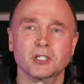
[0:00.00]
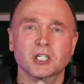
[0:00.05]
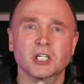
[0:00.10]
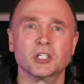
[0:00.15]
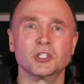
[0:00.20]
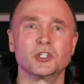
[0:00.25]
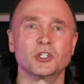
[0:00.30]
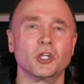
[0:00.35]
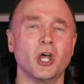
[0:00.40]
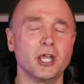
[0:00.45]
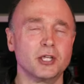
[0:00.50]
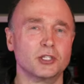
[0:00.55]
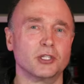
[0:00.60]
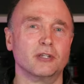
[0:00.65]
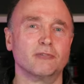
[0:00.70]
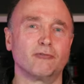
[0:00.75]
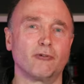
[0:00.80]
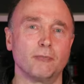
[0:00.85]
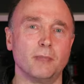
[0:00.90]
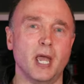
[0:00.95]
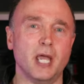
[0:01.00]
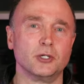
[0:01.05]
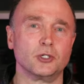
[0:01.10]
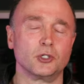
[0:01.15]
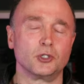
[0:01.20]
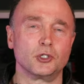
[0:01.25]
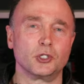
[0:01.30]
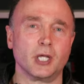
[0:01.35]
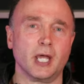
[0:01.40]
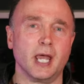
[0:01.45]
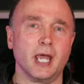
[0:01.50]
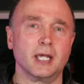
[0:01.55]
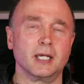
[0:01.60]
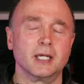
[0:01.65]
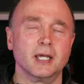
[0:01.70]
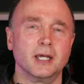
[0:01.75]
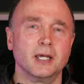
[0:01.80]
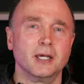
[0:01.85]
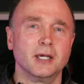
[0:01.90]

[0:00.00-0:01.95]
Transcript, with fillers: concise information saying,